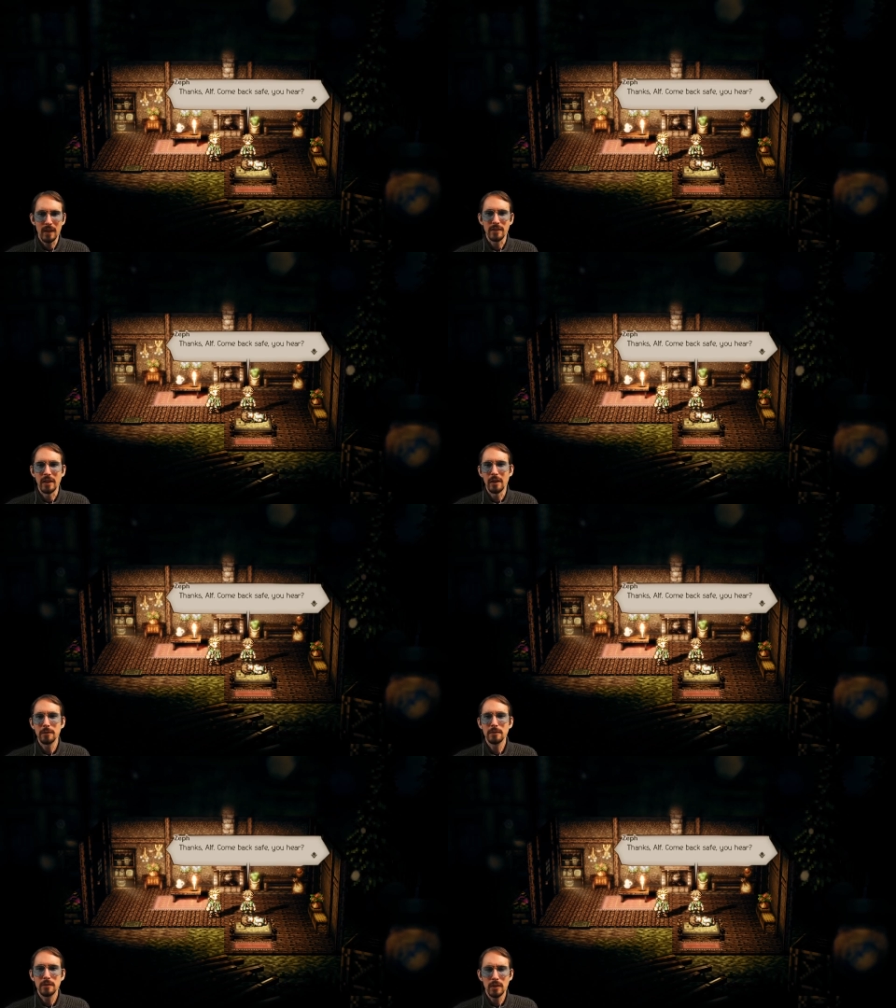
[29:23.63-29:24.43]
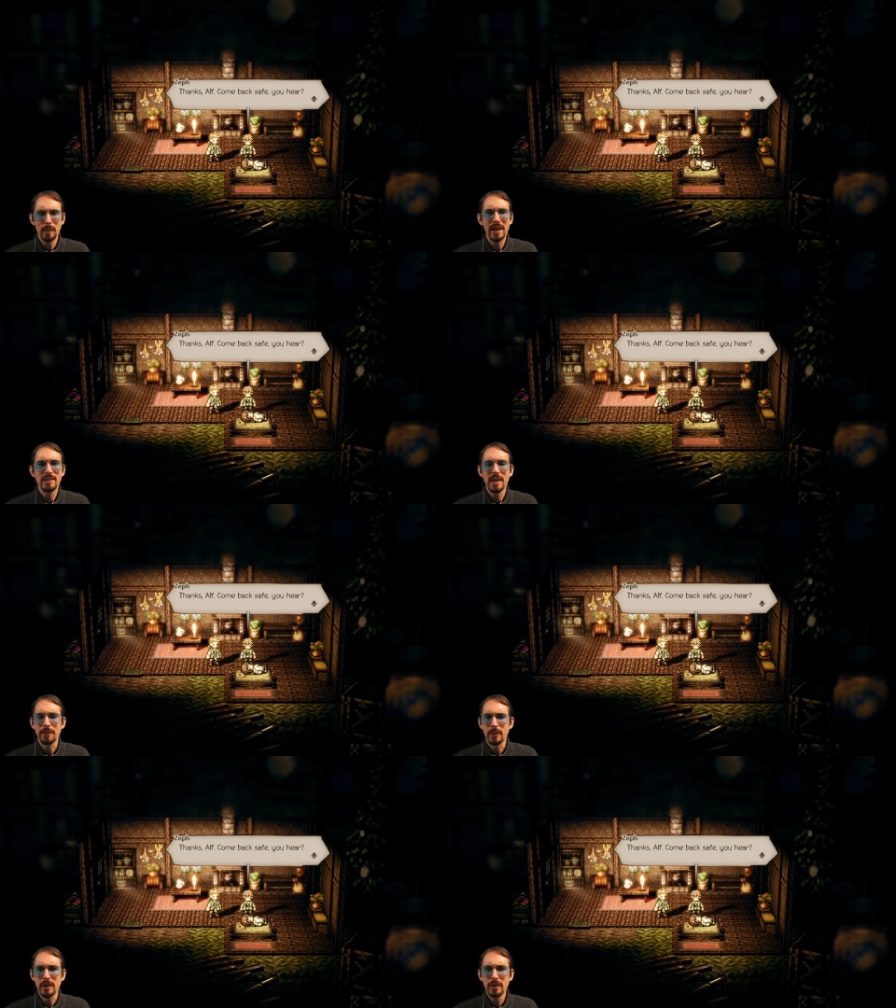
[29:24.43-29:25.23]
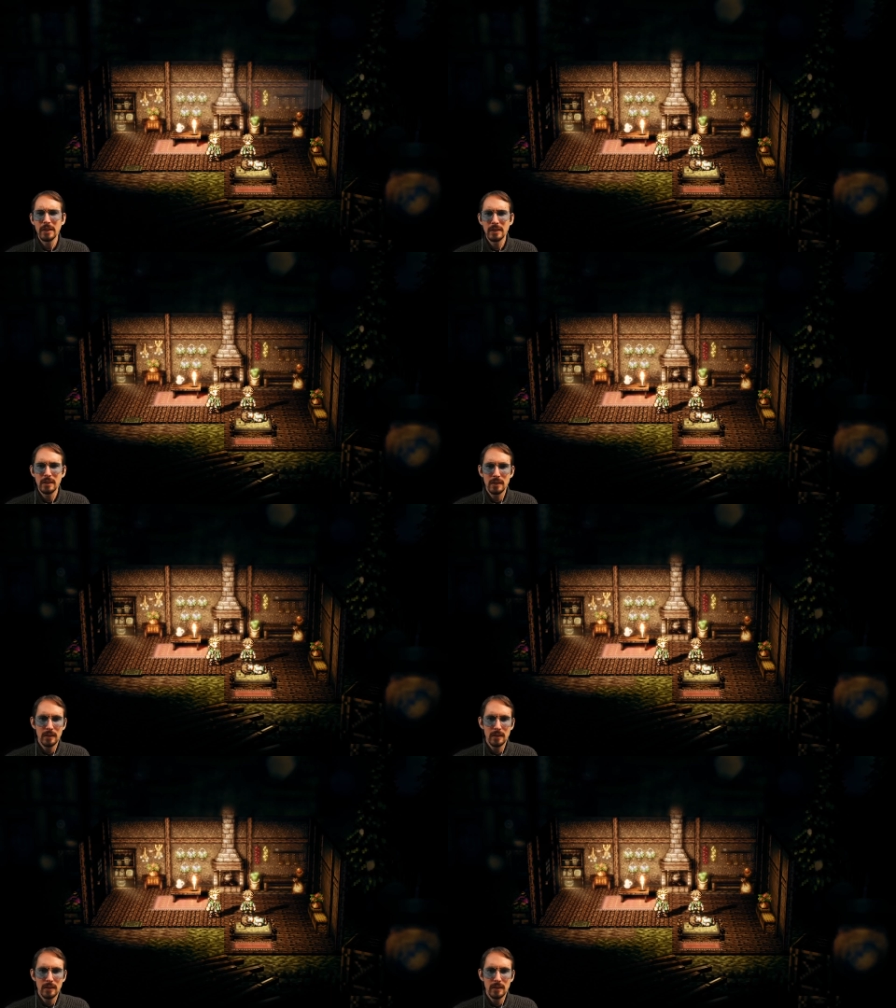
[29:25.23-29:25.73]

Thanks, Alf. Come back safe, you hear?